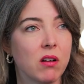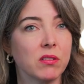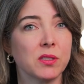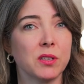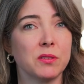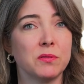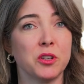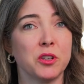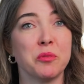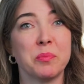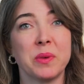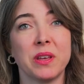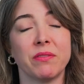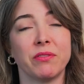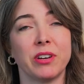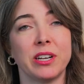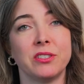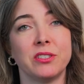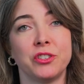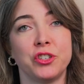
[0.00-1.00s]
Also, don't be
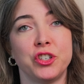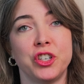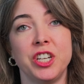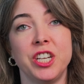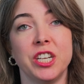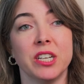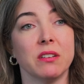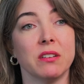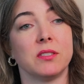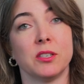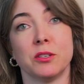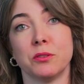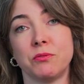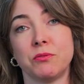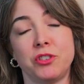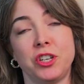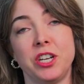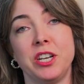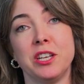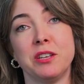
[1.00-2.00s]
afraid to cheat. So
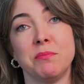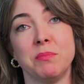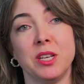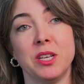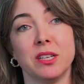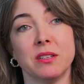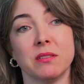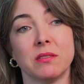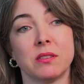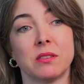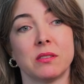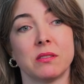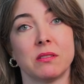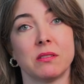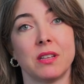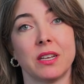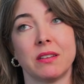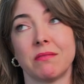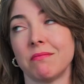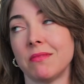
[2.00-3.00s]
cheating means,
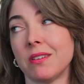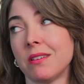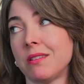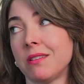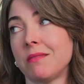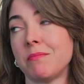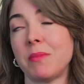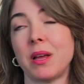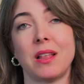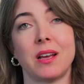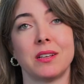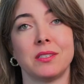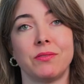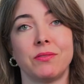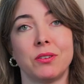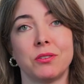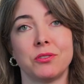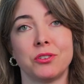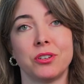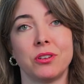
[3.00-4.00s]
like my last
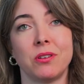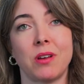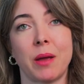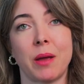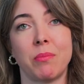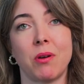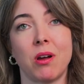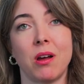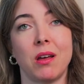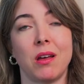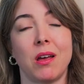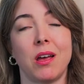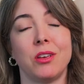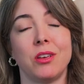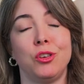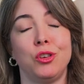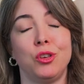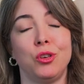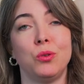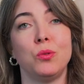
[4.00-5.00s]
photo shoot, I brought a
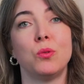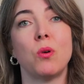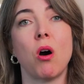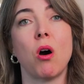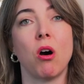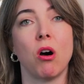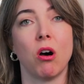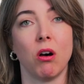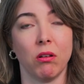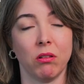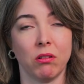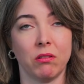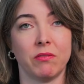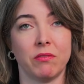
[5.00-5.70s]
U-Haul.